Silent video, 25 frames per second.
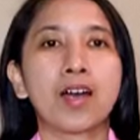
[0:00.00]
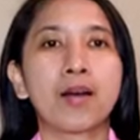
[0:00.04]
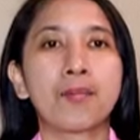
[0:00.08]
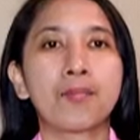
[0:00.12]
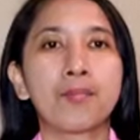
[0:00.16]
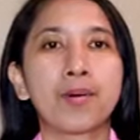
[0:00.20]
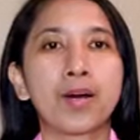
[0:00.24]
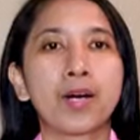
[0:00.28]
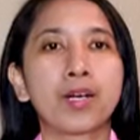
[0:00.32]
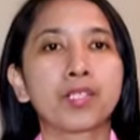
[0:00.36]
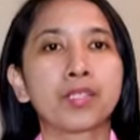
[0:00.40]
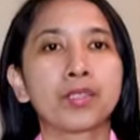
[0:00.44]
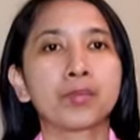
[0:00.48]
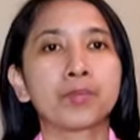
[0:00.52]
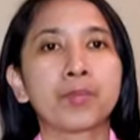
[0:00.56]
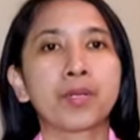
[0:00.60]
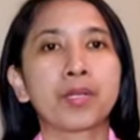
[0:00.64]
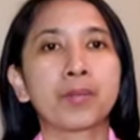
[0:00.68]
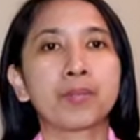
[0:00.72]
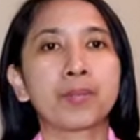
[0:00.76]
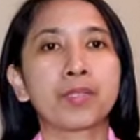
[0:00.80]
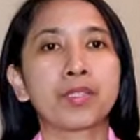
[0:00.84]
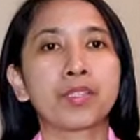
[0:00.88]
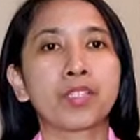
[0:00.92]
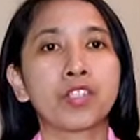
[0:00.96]
about
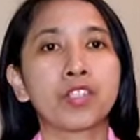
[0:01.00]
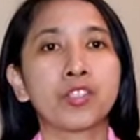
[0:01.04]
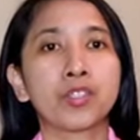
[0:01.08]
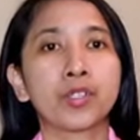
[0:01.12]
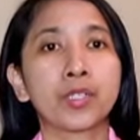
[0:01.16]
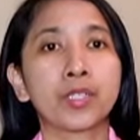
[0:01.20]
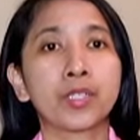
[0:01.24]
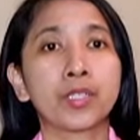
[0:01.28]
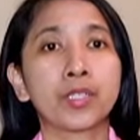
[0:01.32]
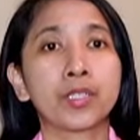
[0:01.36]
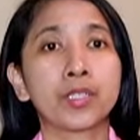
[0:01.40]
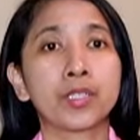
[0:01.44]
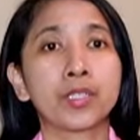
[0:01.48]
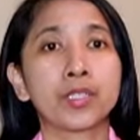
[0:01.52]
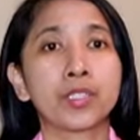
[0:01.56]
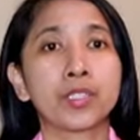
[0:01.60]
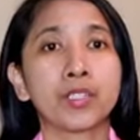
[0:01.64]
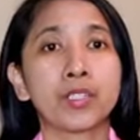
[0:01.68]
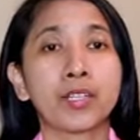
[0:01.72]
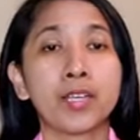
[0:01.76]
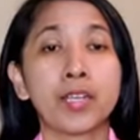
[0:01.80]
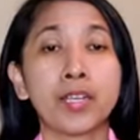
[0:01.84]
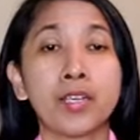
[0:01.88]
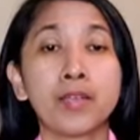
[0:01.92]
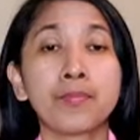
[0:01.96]
my
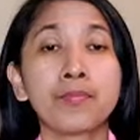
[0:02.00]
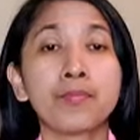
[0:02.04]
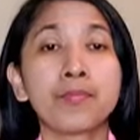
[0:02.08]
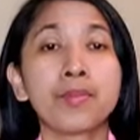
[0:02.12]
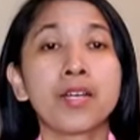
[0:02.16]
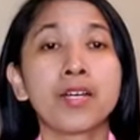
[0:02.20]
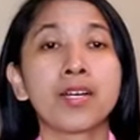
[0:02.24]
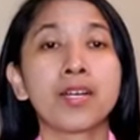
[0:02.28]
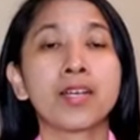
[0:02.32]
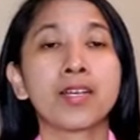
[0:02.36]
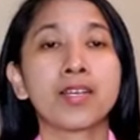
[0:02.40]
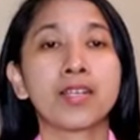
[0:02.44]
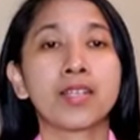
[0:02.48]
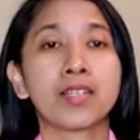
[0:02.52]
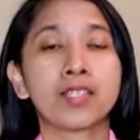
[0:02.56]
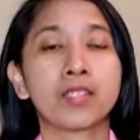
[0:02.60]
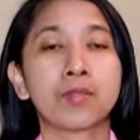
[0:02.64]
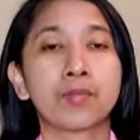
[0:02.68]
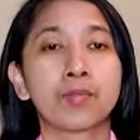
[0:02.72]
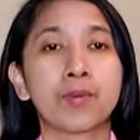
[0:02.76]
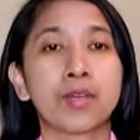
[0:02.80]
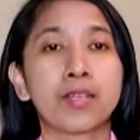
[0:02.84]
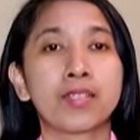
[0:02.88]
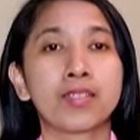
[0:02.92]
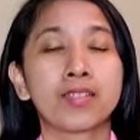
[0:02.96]
petitioner's name,
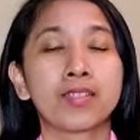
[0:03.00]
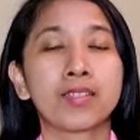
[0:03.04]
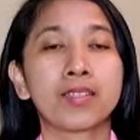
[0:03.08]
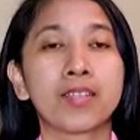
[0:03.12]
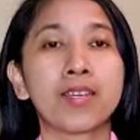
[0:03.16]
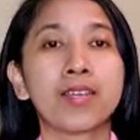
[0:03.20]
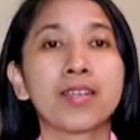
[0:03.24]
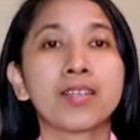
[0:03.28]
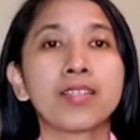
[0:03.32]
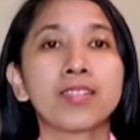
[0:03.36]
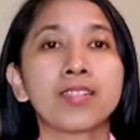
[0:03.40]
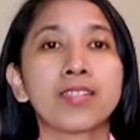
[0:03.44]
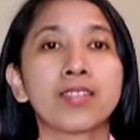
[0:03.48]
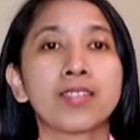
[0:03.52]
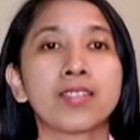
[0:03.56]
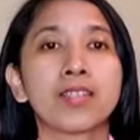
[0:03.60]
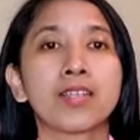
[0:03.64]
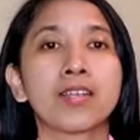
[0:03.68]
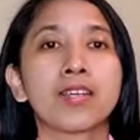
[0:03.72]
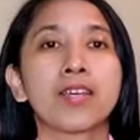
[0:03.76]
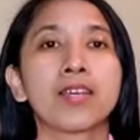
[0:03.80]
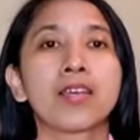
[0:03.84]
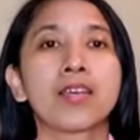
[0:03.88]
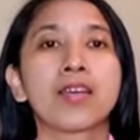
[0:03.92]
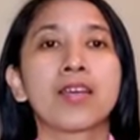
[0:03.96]
his
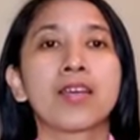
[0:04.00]
business,